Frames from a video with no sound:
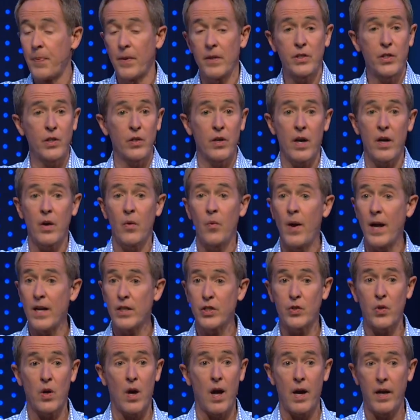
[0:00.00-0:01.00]
You're at a
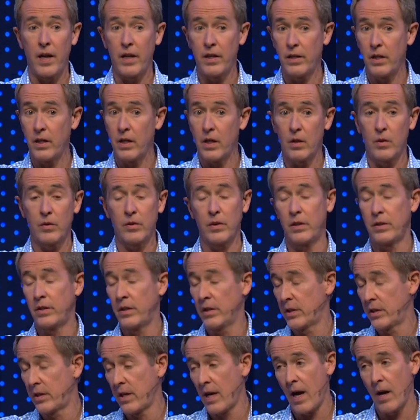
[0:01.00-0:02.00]
restaurant and, it's
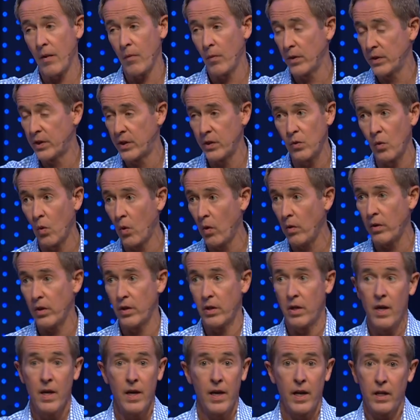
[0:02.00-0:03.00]
just not what you
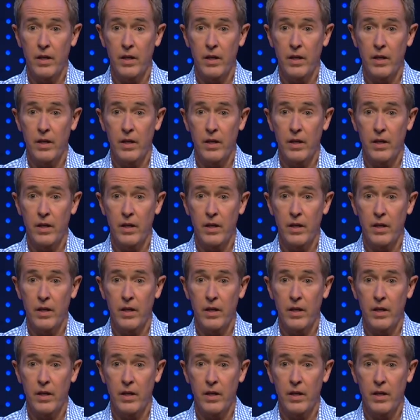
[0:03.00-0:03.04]
ordered.